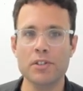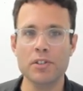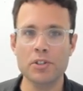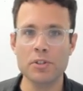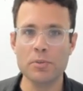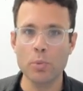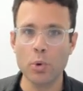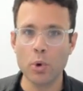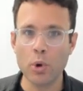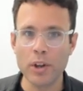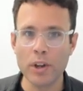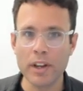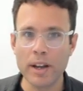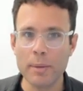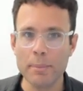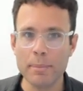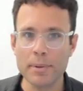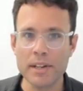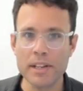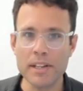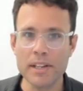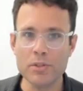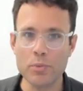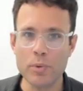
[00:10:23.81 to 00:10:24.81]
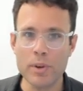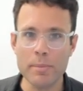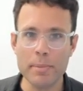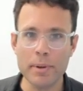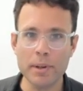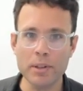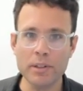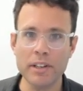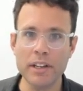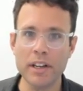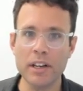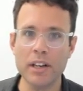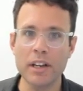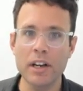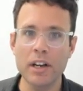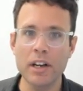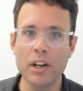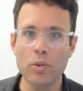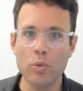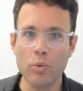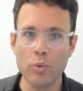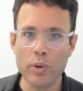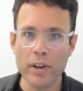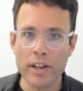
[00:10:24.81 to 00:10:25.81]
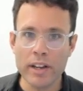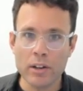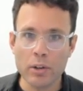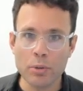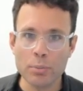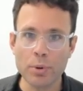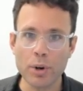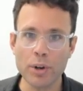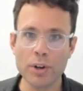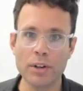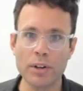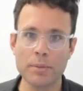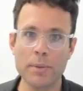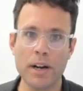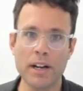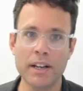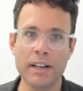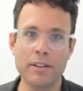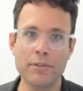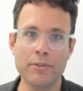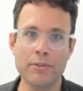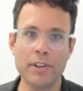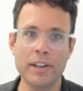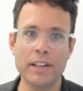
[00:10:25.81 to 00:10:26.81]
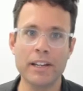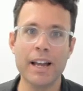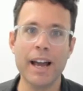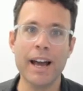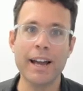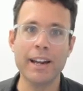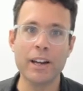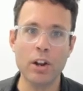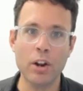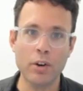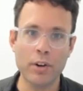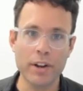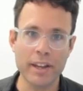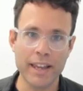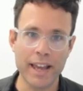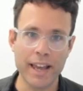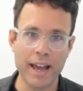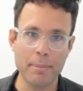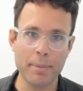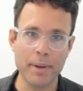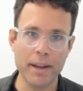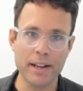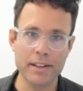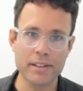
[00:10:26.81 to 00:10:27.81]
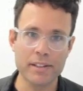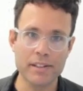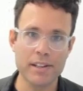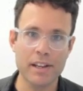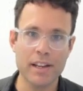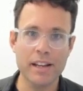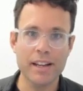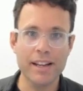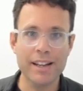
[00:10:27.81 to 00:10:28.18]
smaller companies rebuilding real product market fit, and lowering capex.